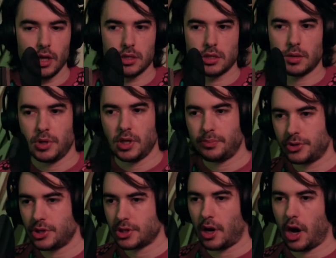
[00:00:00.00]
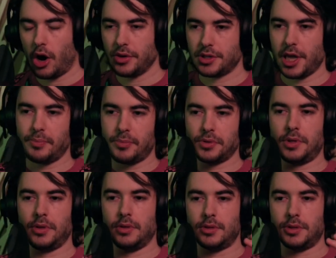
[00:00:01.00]
Some people just aren't able
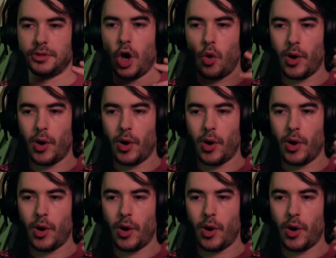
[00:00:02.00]
to go